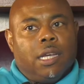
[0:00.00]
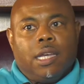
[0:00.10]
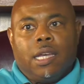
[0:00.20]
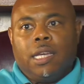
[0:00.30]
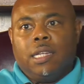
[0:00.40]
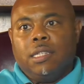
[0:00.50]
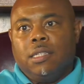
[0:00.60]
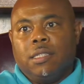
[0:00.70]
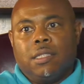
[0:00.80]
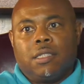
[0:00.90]
And
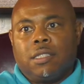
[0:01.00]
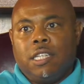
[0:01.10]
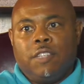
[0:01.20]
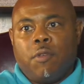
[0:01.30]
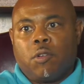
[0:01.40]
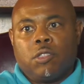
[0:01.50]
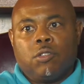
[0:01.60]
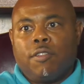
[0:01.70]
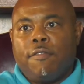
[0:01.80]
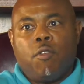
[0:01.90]
these folks is
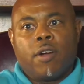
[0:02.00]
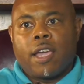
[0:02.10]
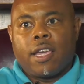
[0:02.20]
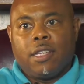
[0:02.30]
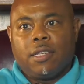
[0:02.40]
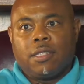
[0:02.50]
on the 4K.